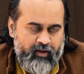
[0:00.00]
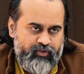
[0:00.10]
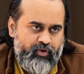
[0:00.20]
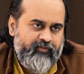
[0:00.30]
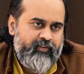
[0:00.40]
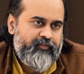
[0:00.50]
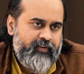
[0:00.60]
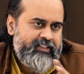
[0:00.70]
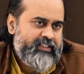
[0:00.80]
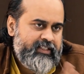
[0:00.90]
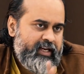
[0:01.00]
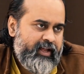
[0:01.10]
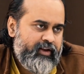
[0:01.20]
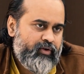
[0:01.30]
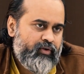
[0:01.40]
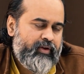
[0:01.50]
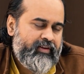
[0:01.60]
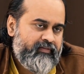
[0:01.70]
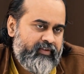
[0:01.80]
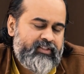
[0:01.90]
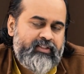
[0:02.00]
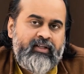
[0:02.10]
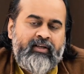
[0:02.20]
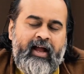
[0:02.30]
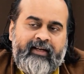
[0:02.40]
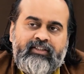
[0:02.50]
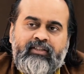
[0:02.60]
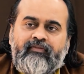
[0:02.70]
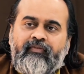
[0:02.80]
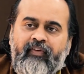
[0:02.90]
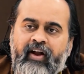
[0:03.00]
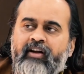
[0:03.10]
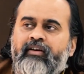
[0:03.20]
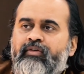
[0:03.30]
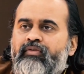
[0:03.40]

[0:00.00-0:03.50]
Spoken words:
So if the first scenario in which the action failed